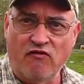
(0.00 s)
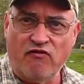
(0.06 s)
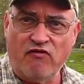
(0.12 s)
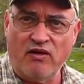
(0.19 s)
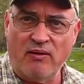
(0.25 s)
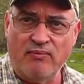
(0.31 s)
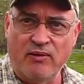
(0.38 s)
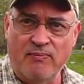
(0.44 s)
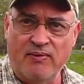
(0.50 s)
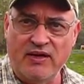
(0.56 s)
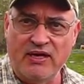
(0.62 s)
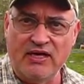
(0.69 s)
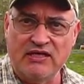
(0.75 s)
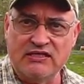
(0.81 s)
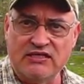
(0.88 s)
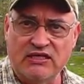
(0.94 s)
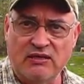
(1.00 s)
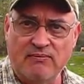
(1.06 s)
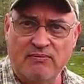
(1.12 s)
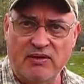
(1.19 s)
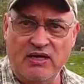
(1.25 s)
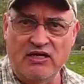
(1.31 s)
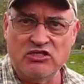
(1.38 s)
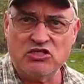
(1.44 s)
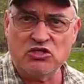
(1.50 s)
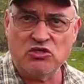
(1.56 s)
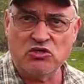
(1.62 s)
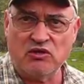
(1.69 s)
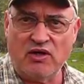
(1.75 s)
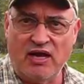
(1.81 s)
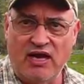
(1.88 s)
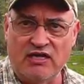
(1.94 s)
from the beans that the beans
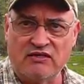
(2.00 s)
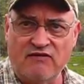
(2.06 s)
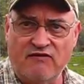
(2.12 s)
create